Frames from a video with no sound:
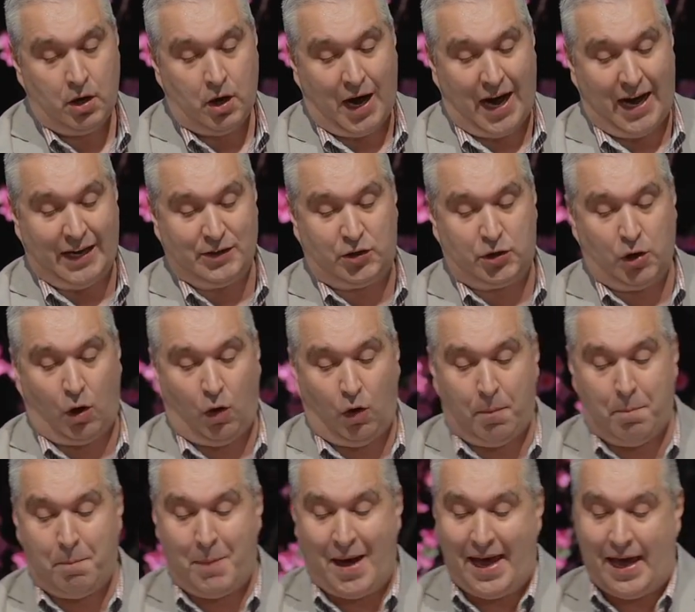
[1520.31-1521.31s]
I saw a
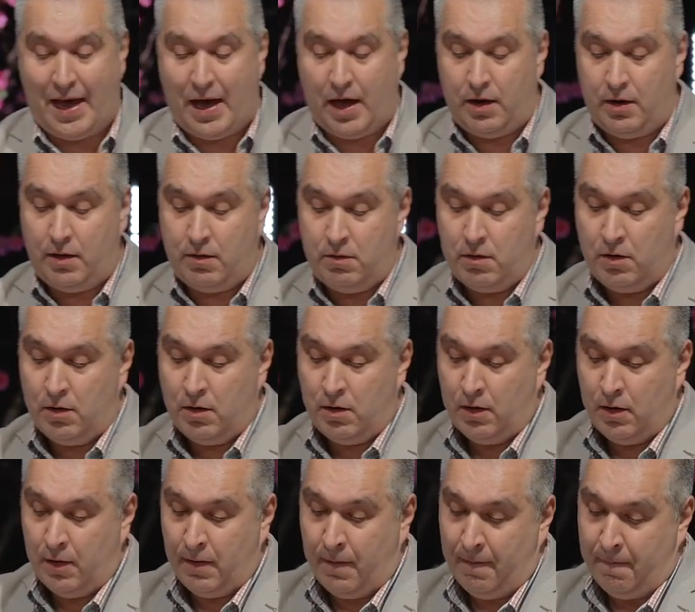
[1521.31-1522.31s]
man
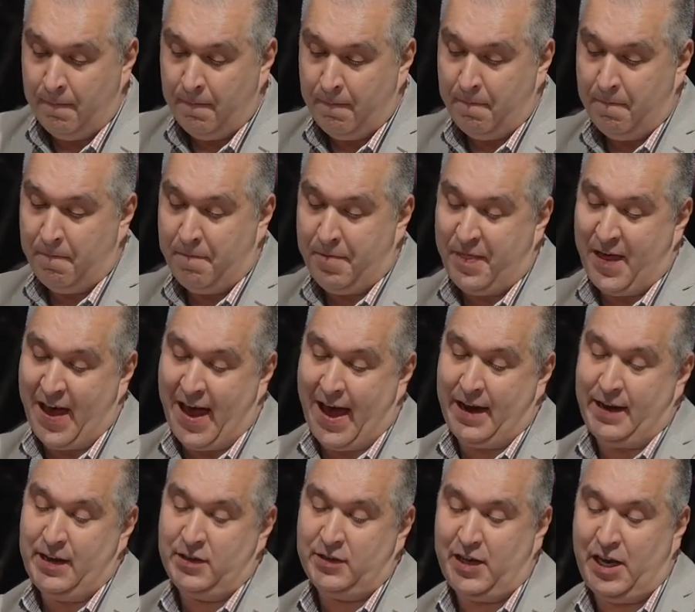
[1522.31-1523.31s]

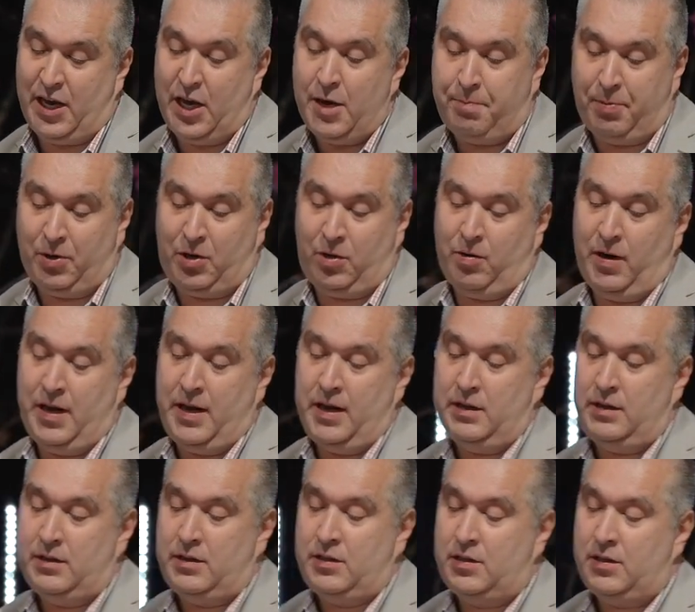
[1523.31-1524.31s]
that is a
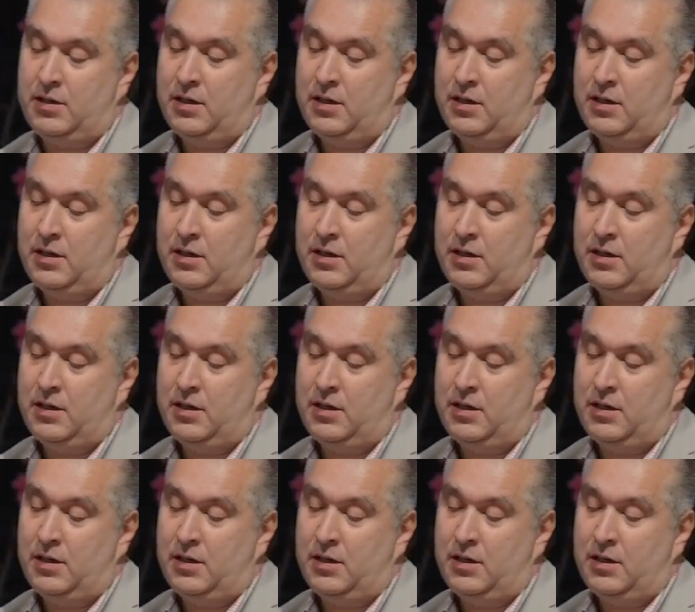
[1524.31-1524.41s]
hypocrite